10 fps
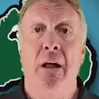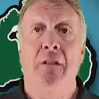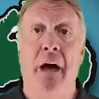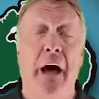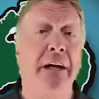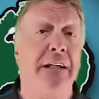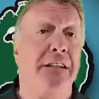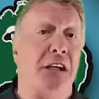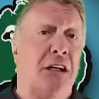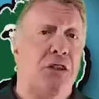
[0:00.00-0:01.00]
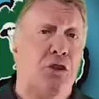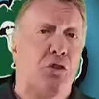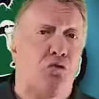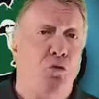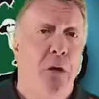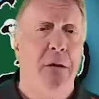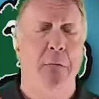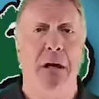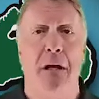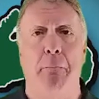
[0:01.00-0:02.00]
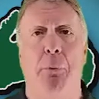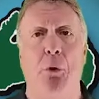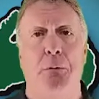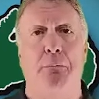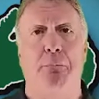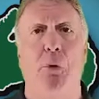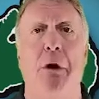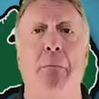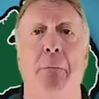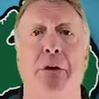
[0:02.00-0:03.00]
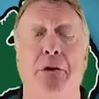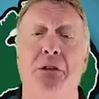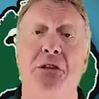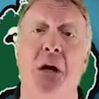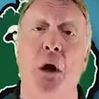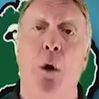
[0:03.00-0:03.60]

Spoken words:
That is an extremely important point, because